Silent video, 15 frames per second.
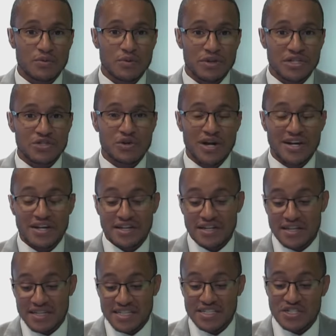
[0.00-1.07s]
we're really trying to
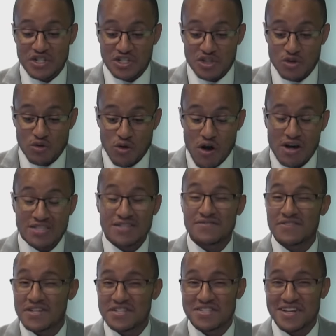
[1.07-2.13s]
at least just cross
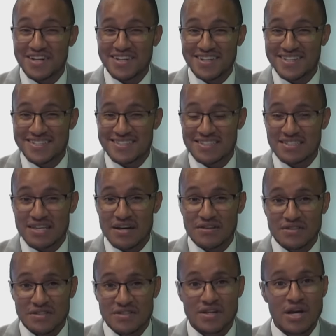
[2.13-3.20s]
the finish line to hit
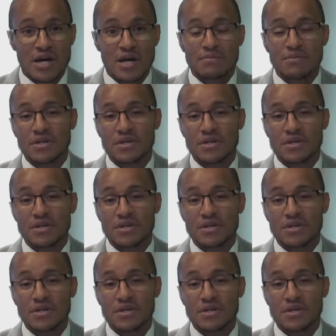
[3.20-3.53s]
6,000,